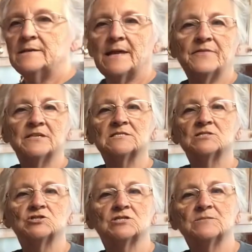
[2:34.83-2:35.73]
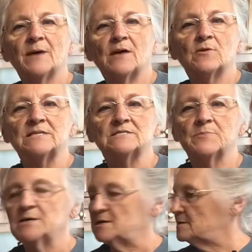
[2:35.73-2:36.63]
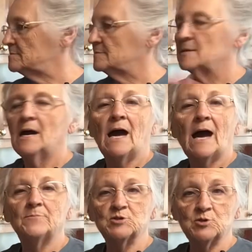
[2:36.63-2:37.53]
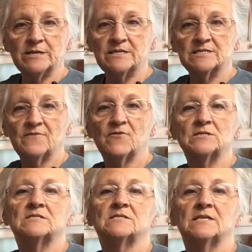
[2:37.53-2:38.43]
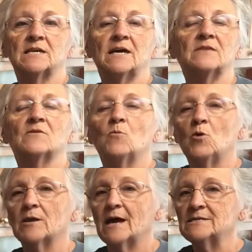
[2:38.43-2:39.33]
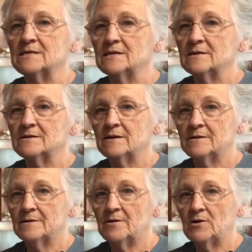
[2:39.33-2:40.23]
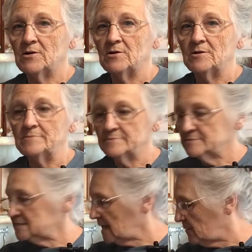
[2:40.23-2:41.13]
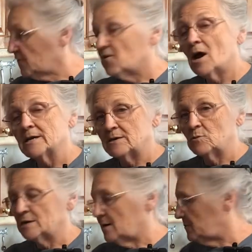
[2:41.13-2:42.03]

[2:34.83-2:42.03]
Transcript: Now, this is just my recipe. I'm doing it different today than what I did uh, Friday when